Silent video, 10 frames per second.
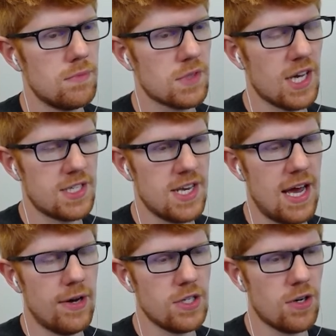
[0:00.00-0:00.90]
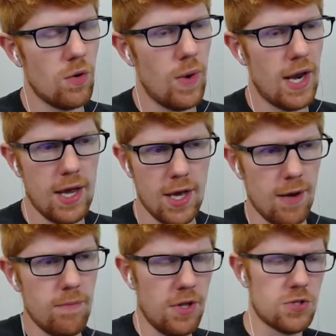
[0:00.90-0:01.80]
Okay, see, now I don't know when I
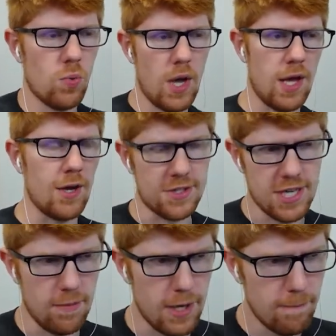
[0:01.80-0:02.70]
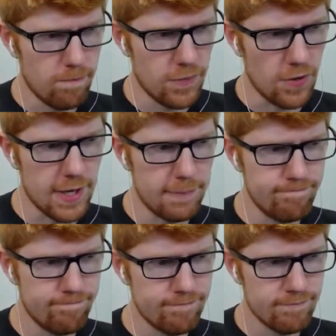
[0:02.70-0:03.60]
am. Well, let's wait. It'll tell me. Hold on.
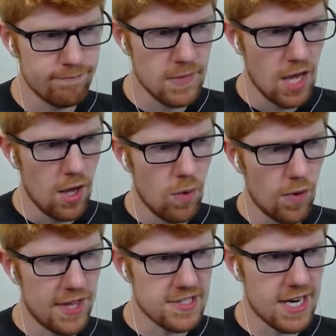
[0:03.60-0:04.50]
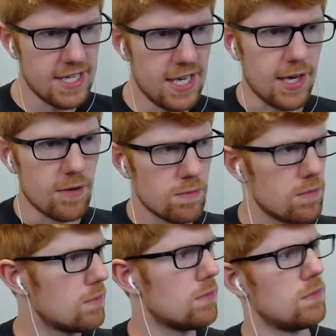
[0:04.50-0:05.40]
1000 AD.
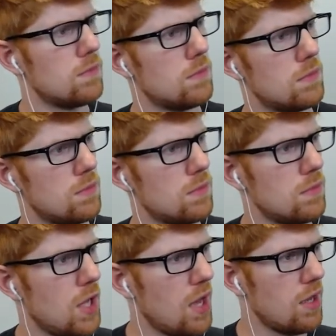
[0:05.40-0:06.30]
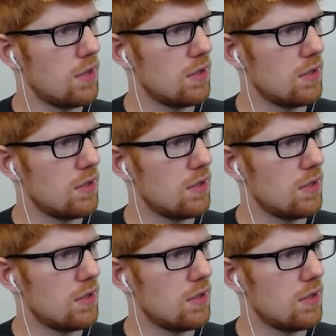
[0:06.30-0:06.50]
Huh?